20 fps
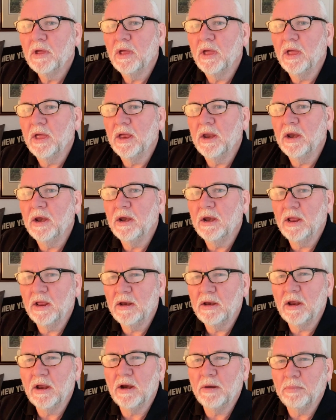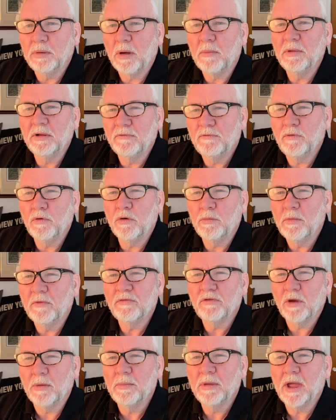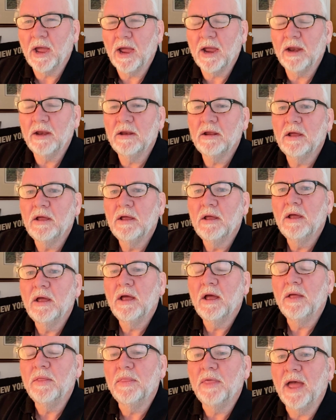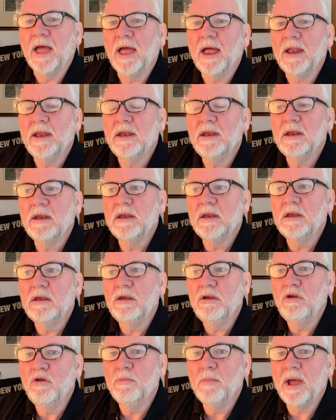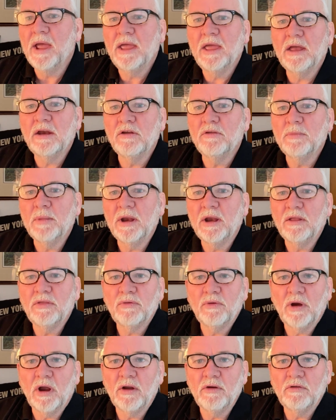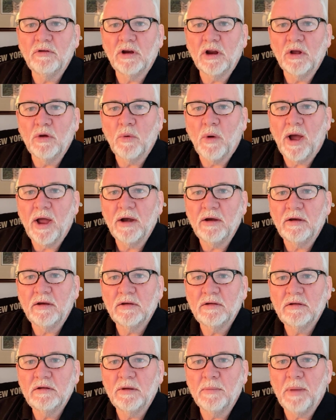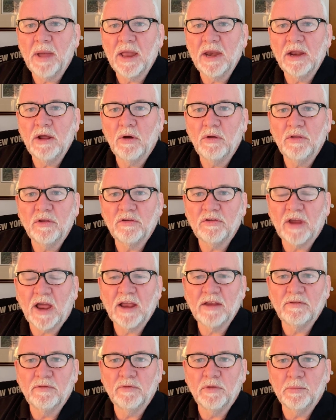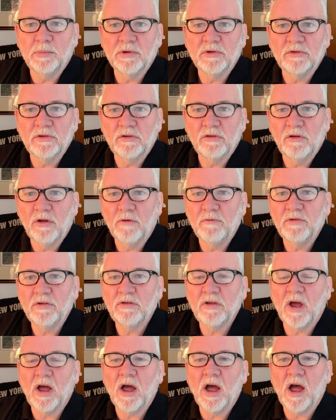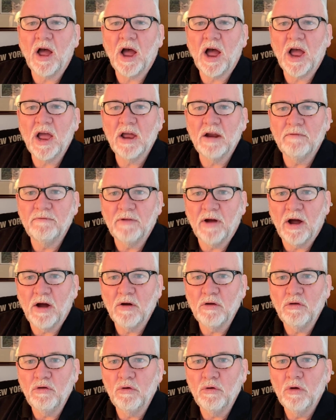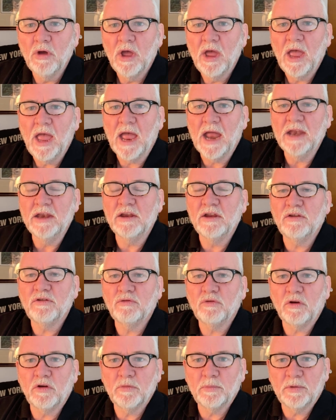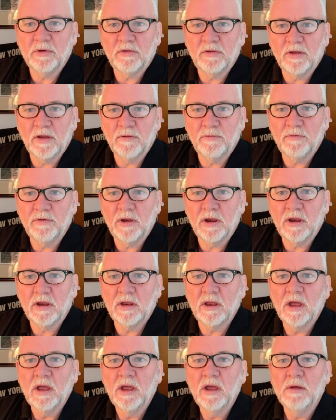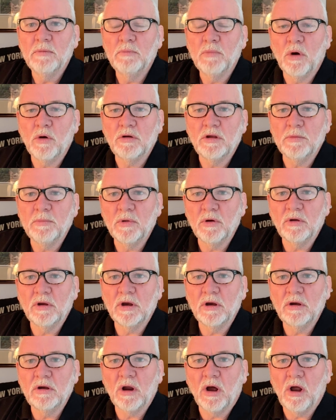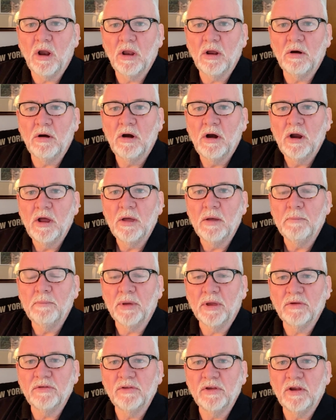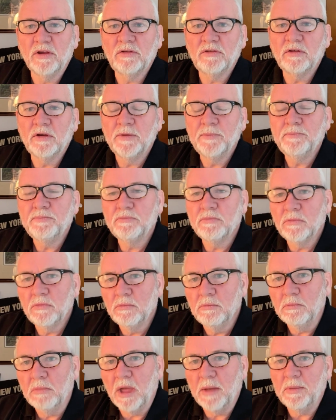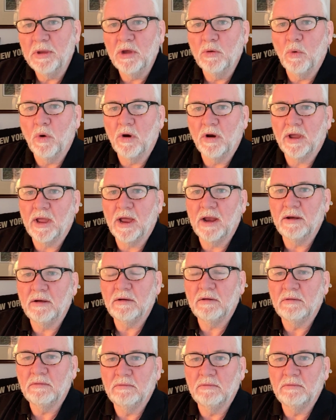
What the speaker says: in a public forum of some kind, then you might get as many 300 inquiries, depending on the size of the business. Now, if it's a higher value, industry specific, multi-million dollar business, maybe you won't get